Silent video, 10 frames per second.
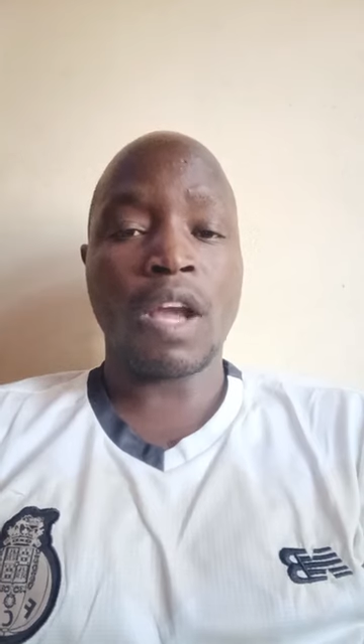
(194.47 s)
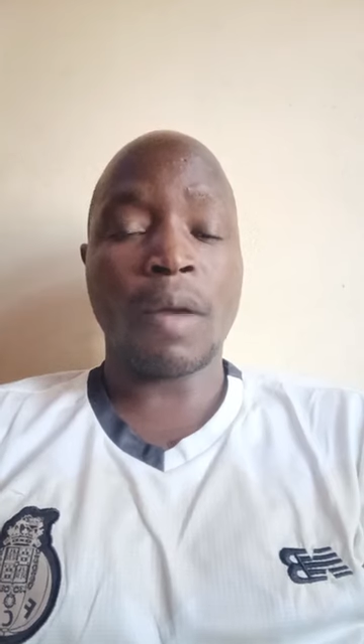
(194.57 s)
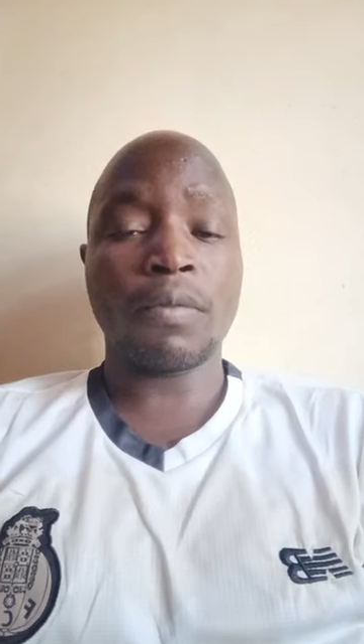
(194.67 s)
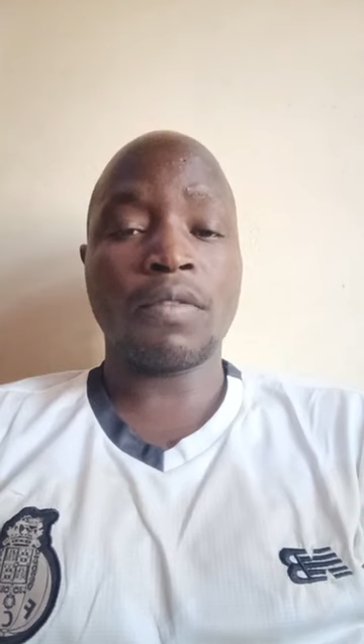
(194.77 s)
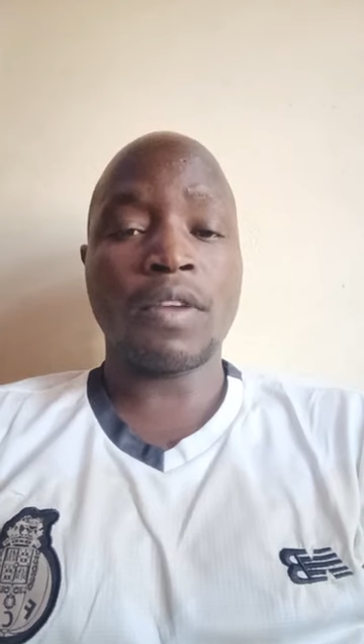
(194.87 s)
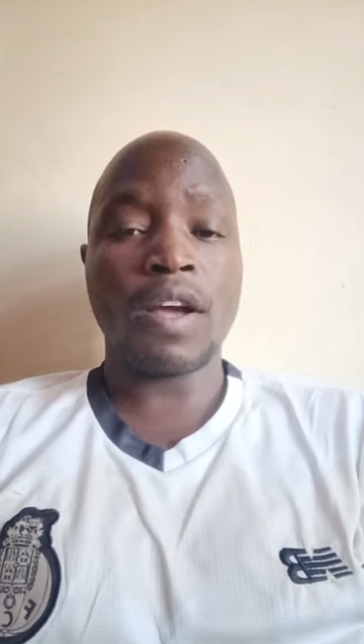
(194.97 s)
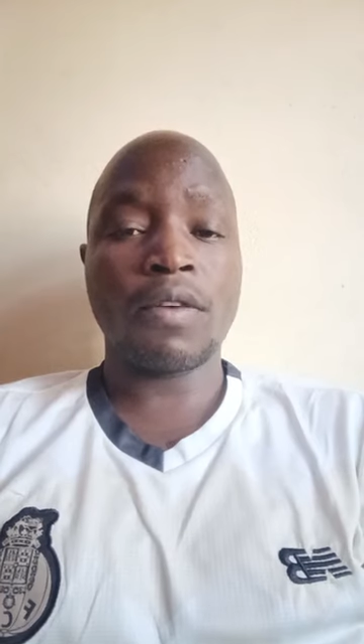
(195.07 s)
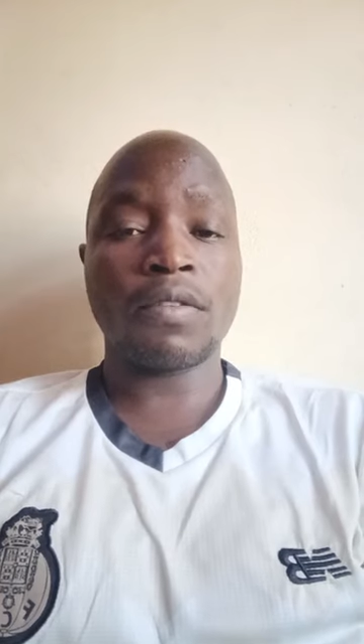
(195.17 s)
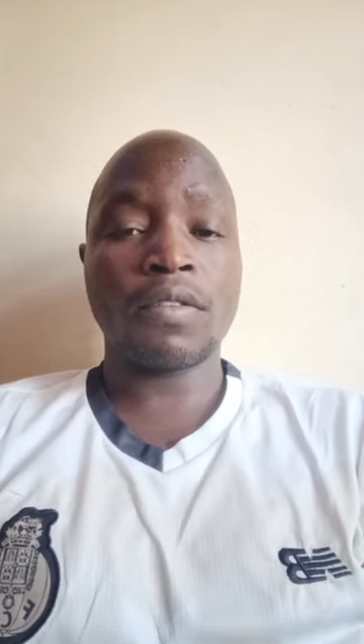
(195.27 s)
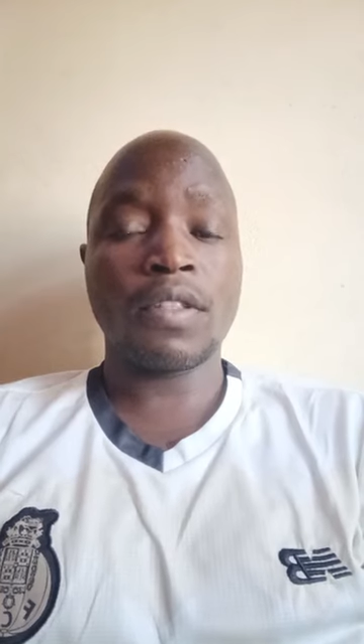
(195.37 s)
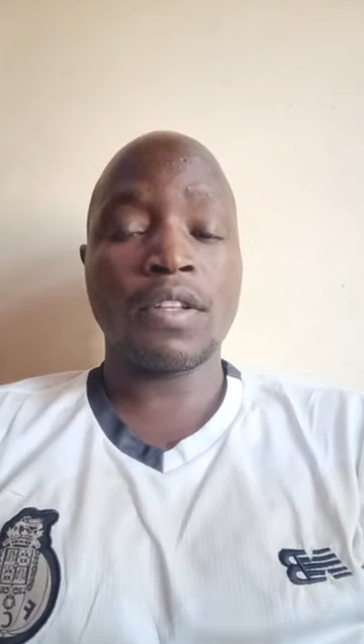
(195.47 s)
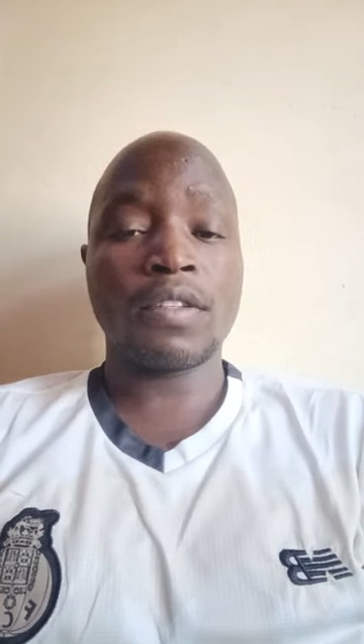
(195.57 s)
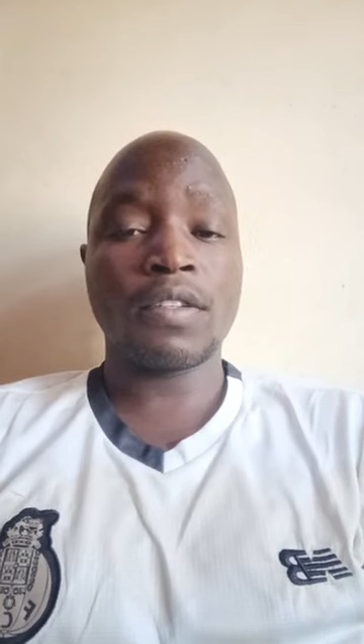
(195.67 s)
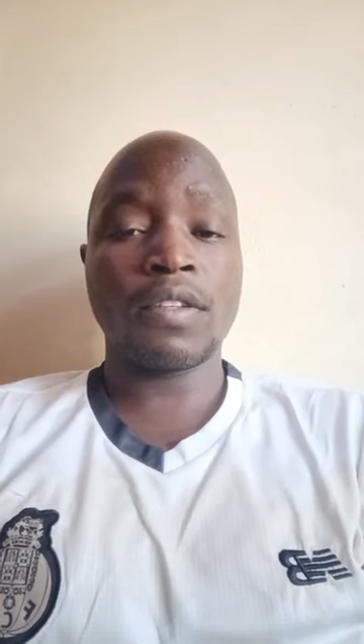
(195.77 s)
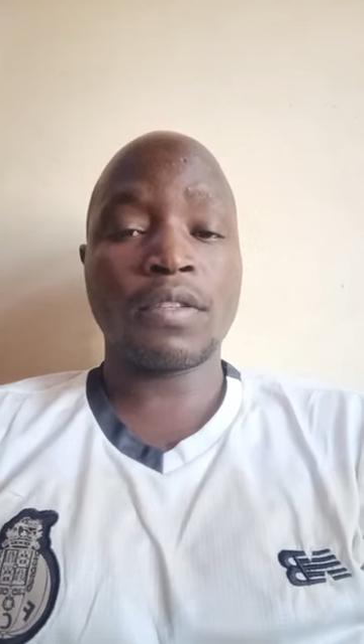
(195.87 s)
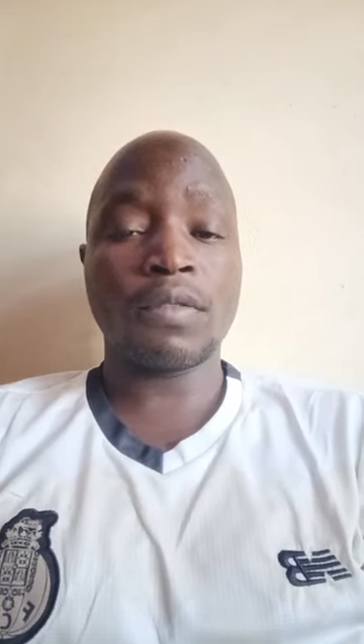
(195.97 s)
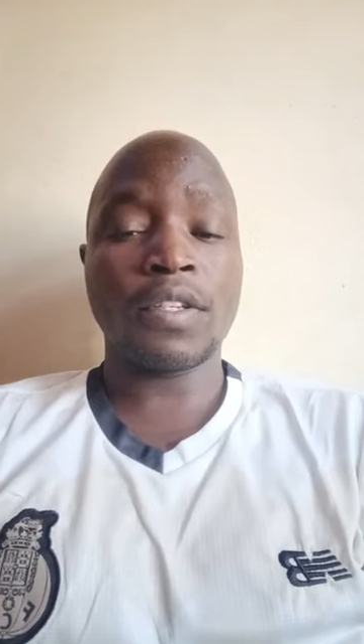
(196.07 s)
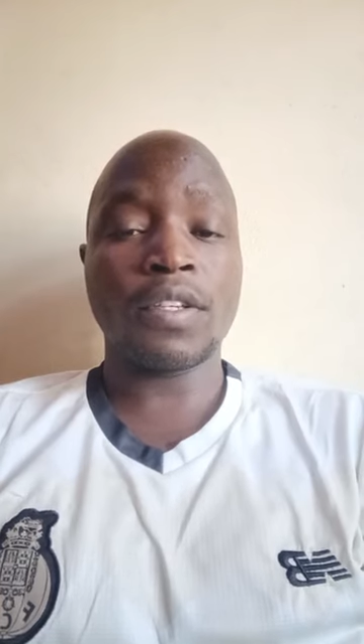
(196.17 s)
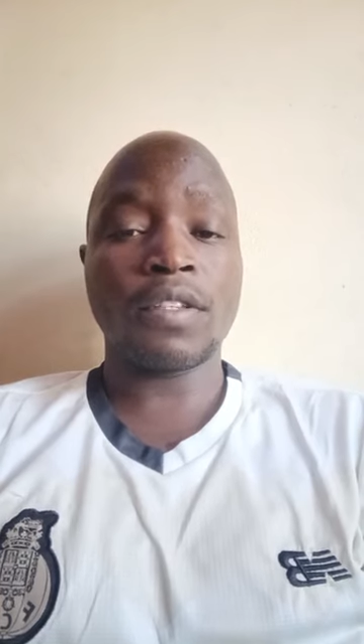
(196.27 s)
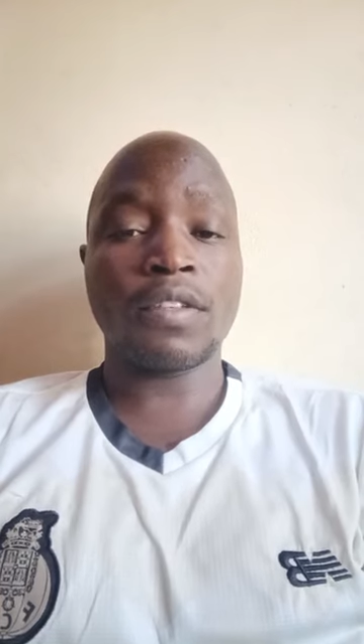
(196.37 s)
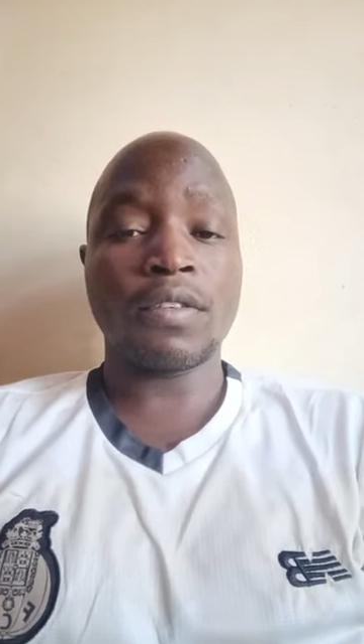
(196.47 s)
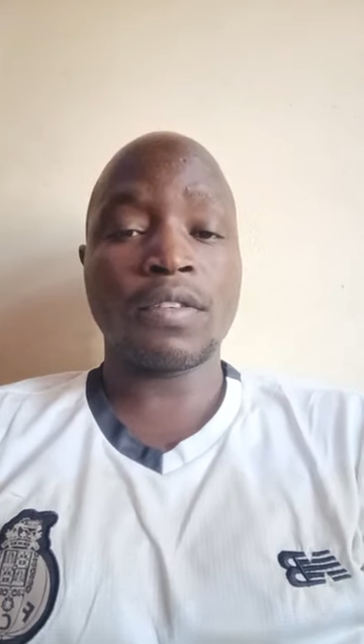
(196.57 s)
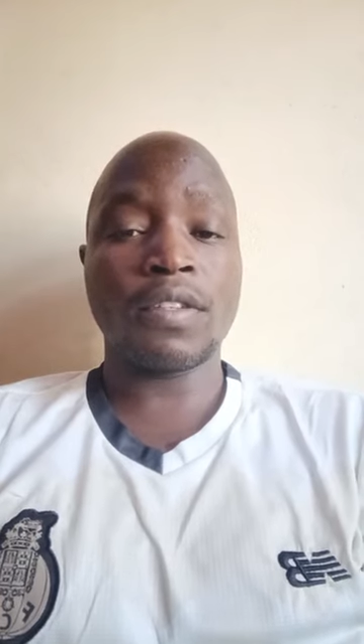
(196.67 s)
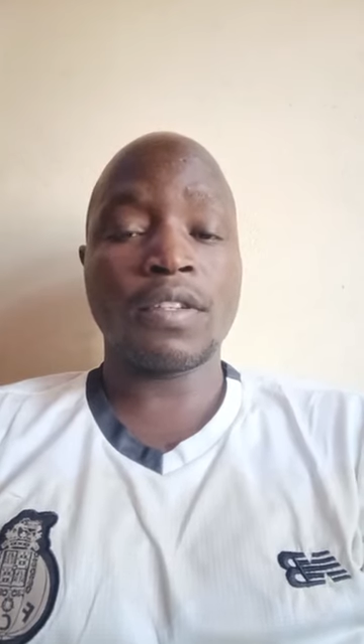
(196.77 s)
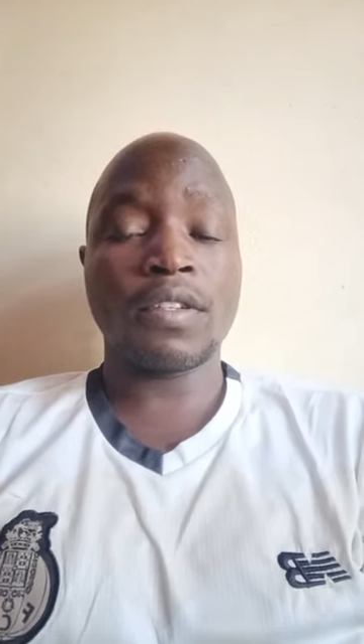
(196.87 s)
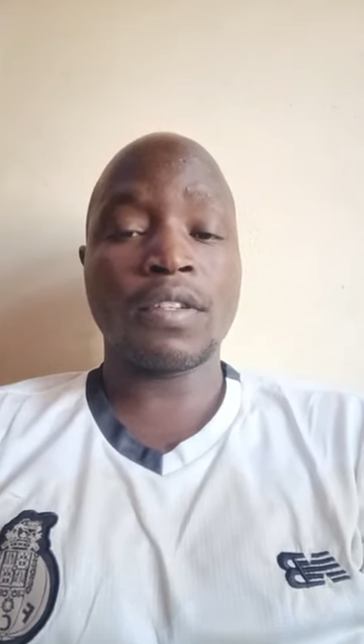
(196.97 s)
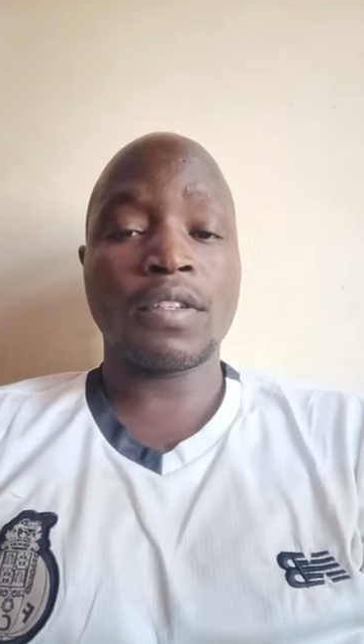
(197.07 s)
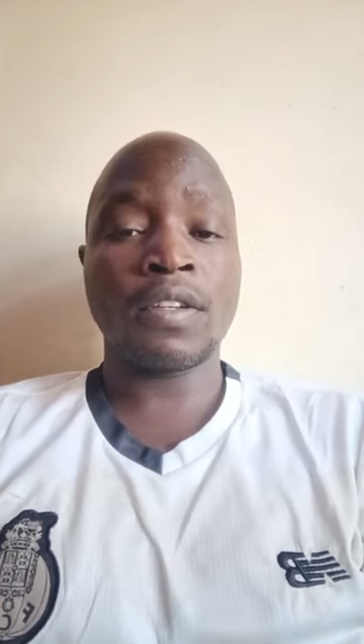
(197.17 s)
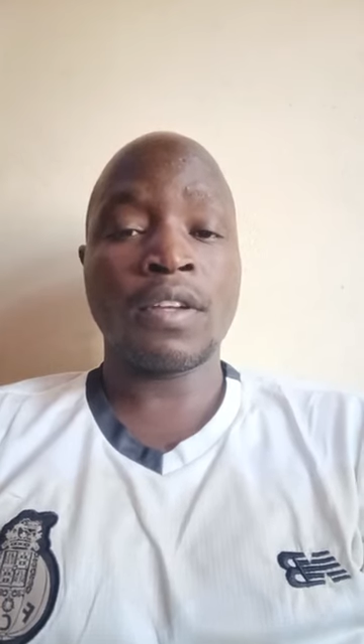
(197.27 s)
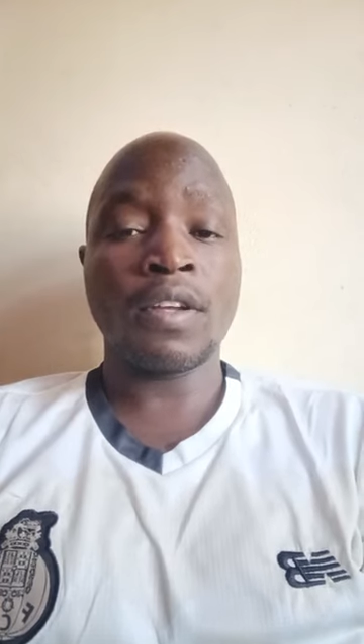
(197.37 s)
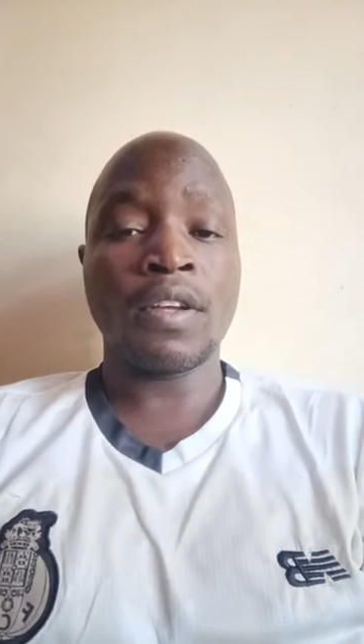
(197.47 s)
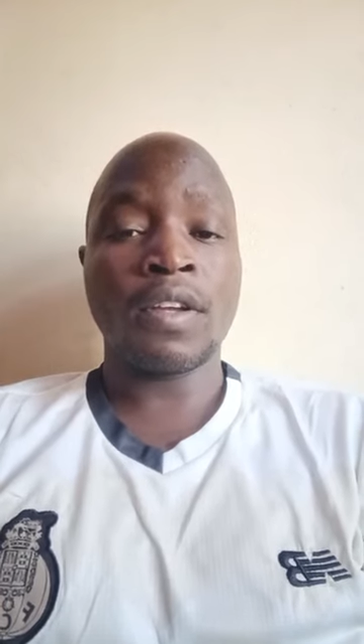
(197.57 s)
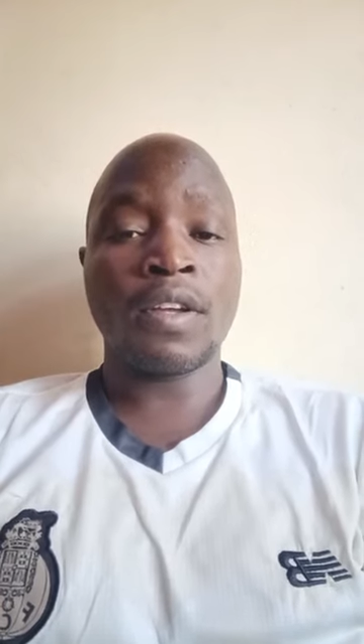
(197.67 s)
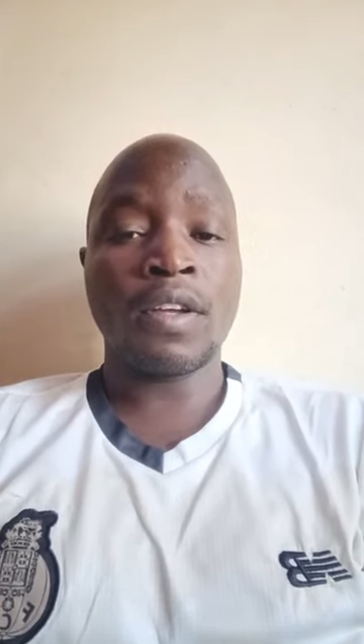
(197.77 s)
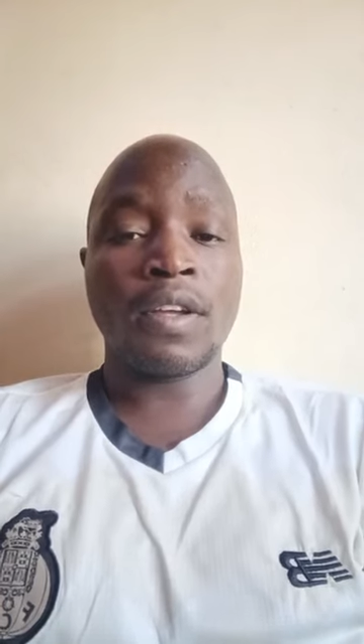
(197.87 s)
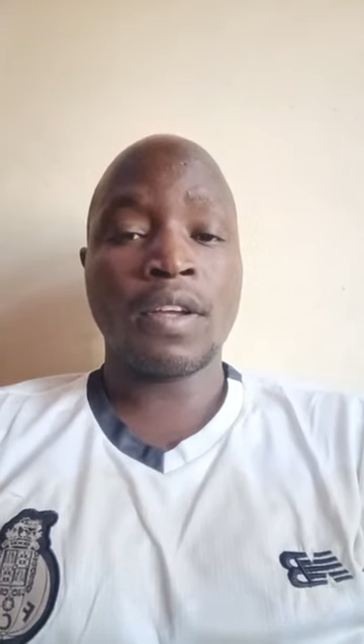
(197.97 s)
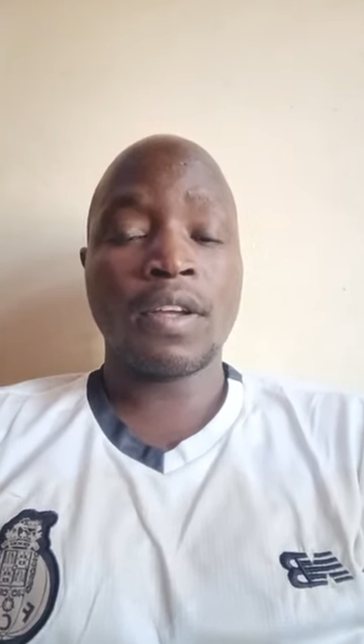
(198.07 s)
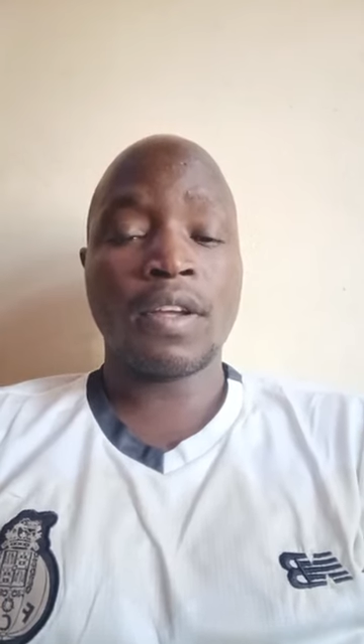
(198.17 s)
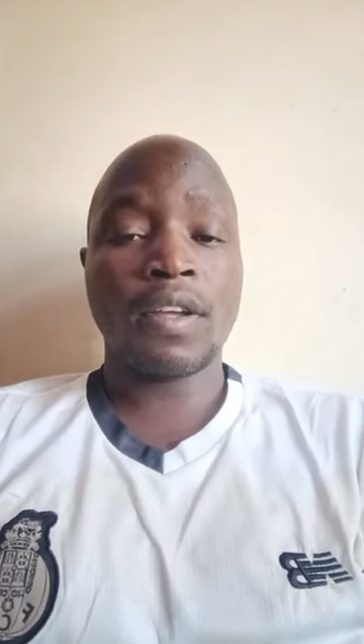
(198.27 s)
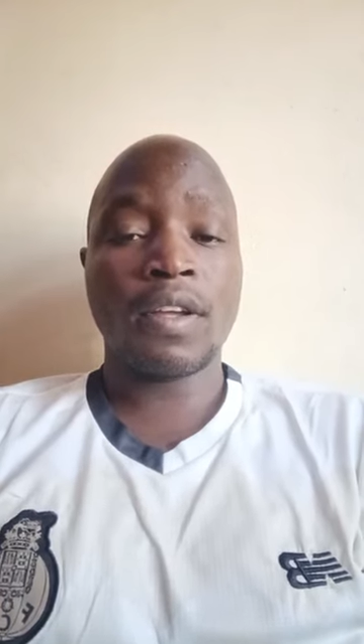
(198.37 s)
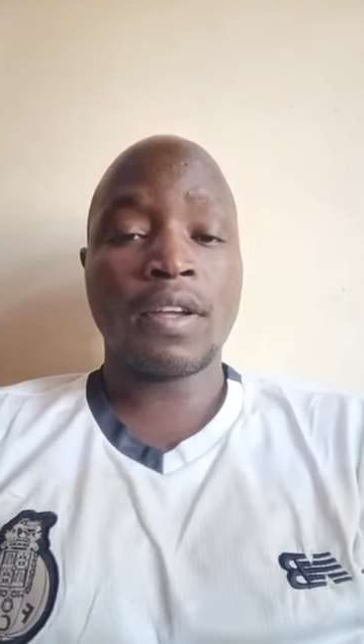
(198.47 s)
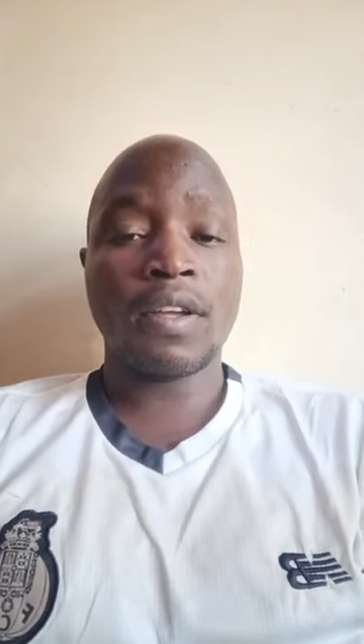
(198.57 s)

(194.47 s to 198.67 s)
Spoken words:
Up to now, these situations or these uh,